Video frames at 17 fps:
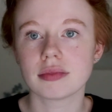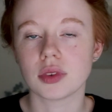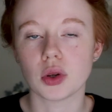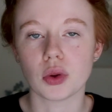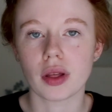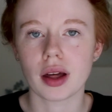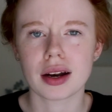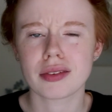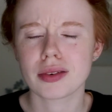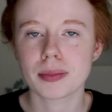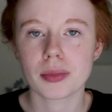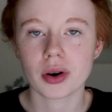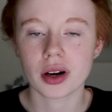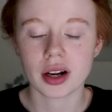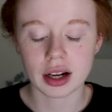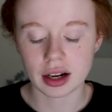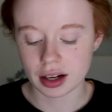do that every
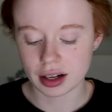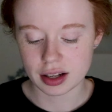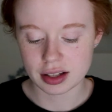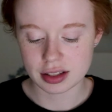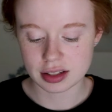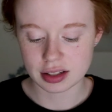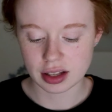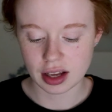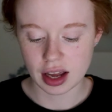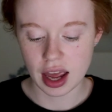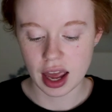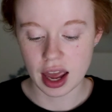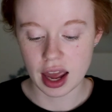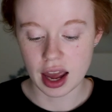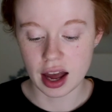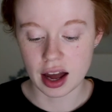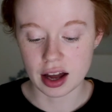morning, I guess,
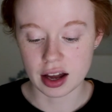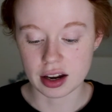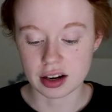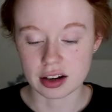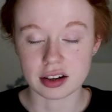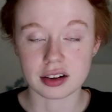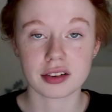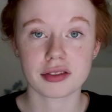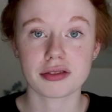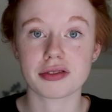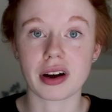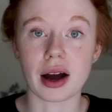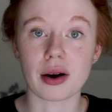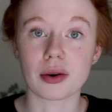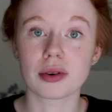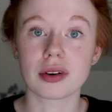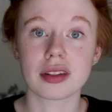and
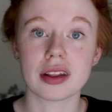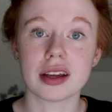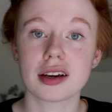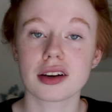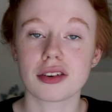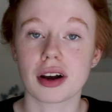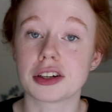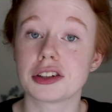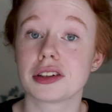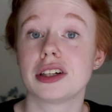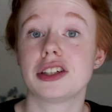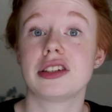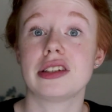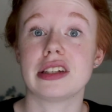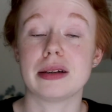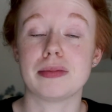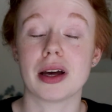found the
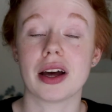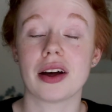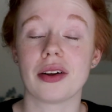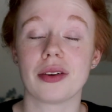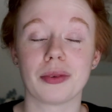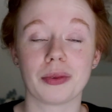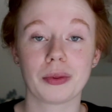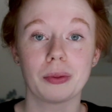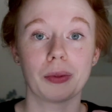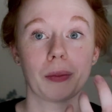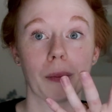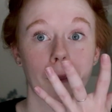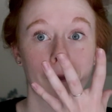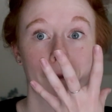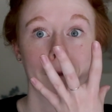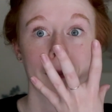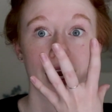congratulations email
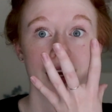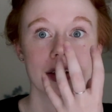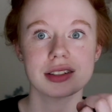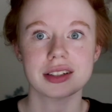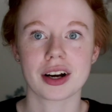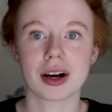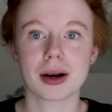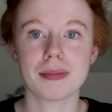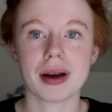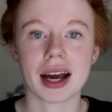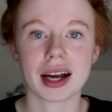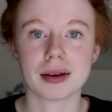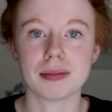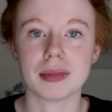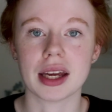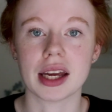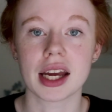staring
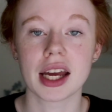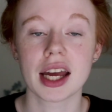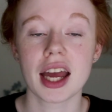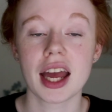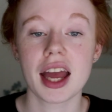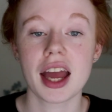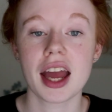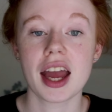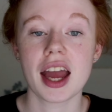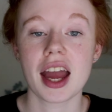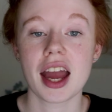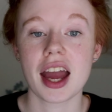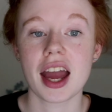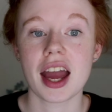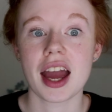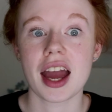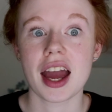back at me.
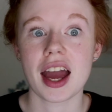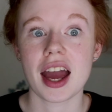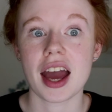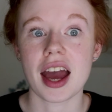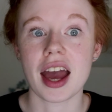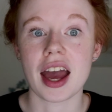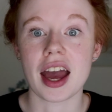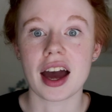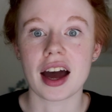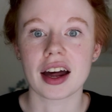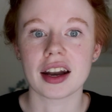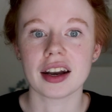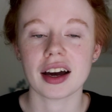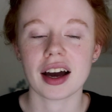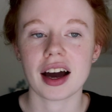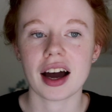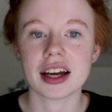
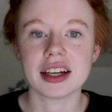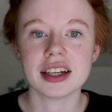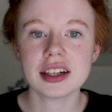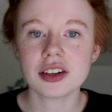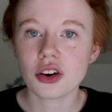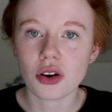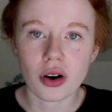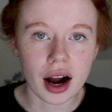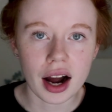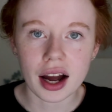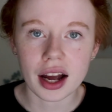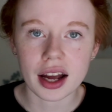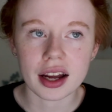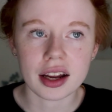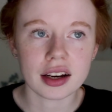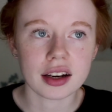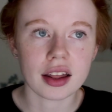And I didn't
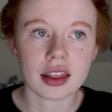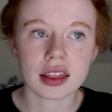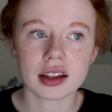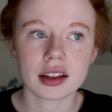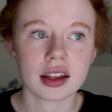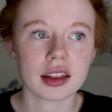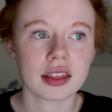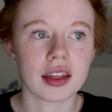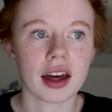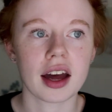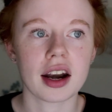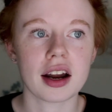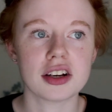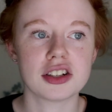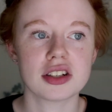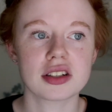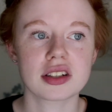cry, nothing like
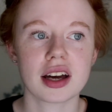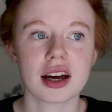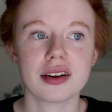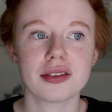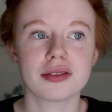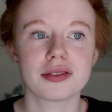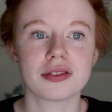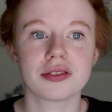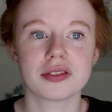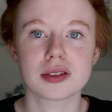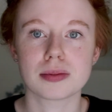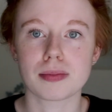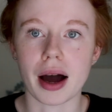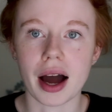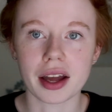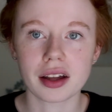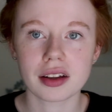that. I just kind of
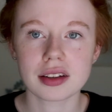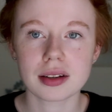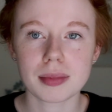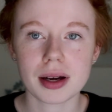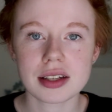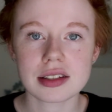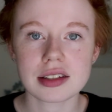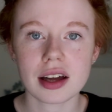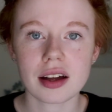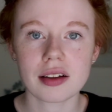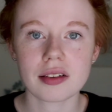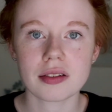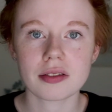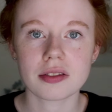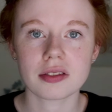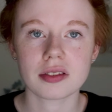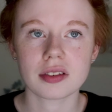smiled to
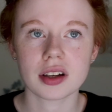myself